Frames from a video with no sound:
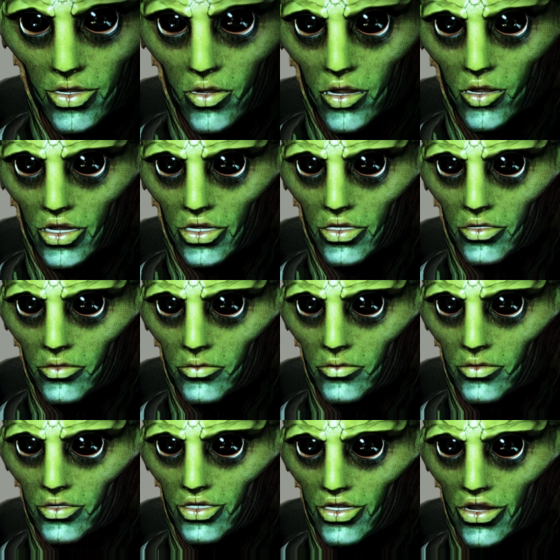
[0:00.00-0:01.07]
ground,
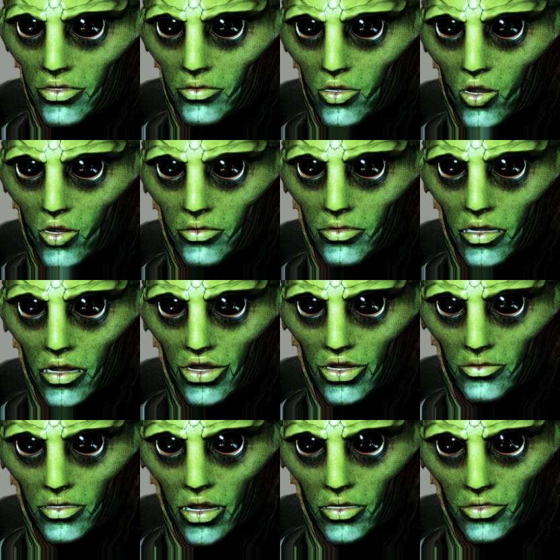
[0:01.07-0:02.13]
see two
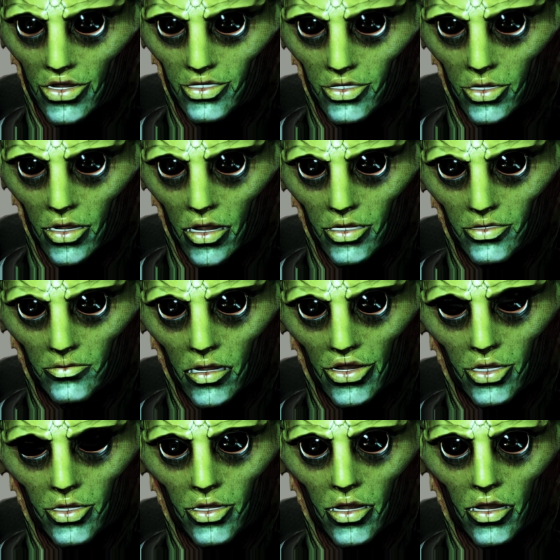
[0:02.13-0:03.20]
tiny bodies locked by
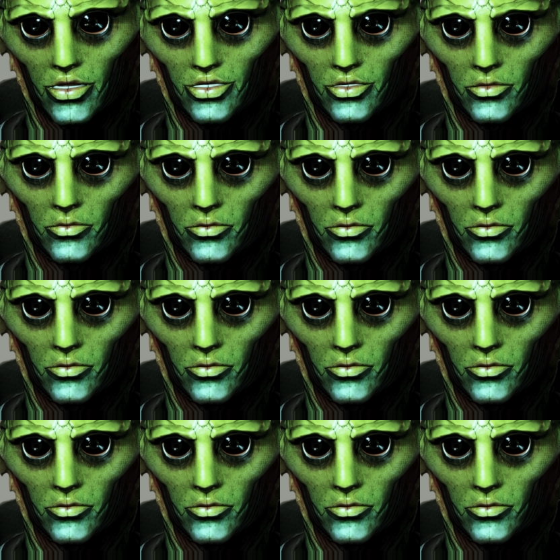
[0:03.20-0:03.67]
claws.